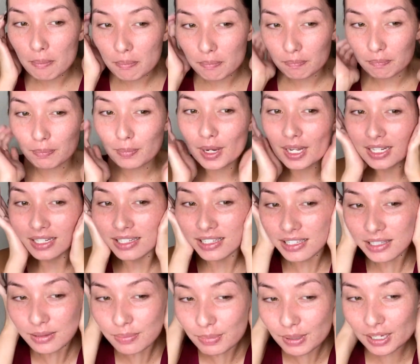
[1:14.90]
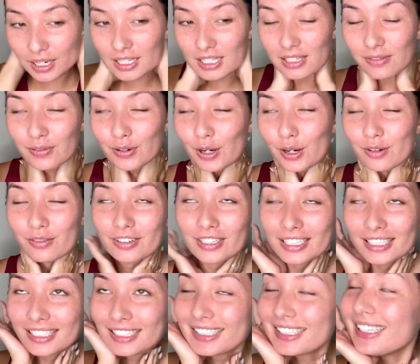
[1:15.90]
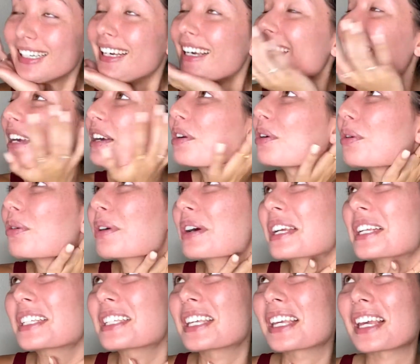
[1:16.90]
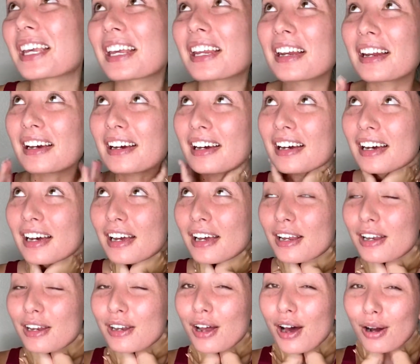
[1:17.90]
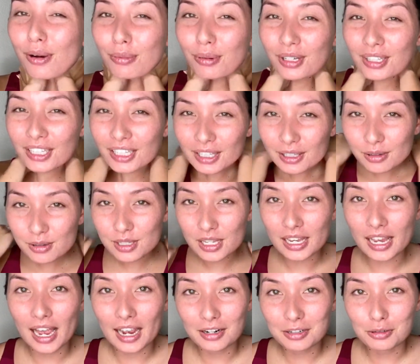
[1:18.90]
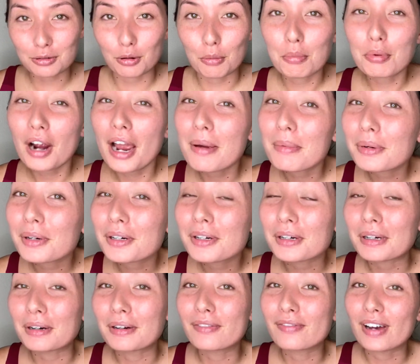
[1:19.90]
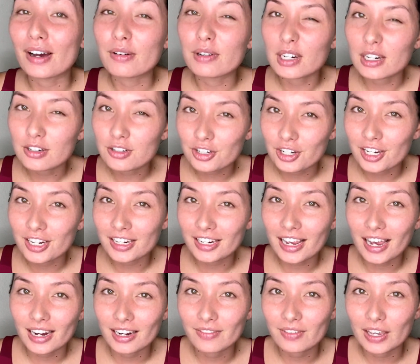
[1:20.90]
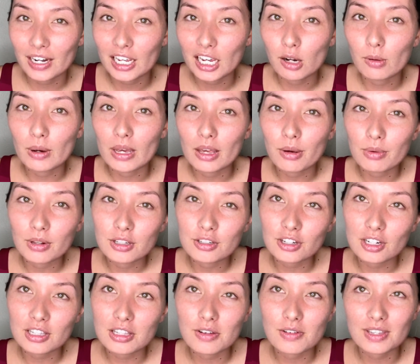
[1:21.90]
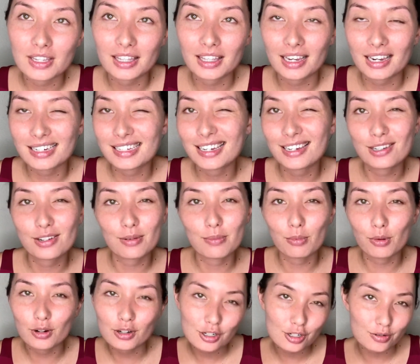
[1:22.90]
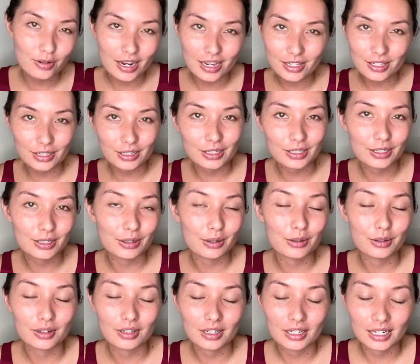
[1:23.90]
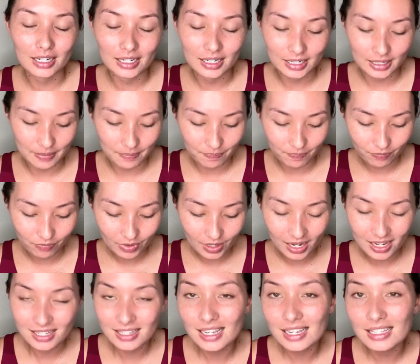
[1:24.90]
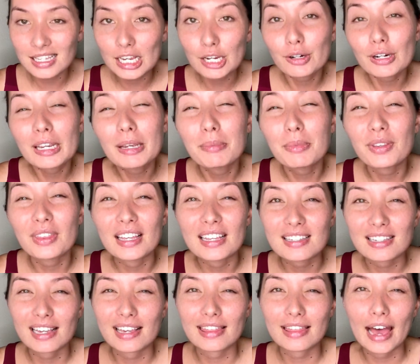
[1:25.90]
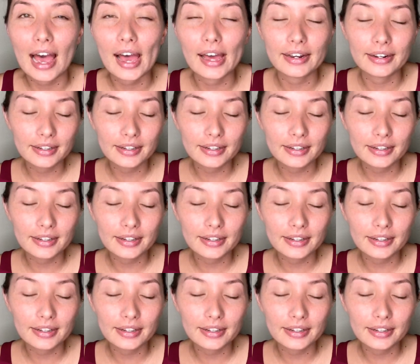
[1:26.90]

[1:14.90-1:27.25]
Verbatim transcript: months because of COVID in quarantine not really using actual primer and foundation, kind of getting away with just using like a tinted moisturizer or um, CC cream or things like that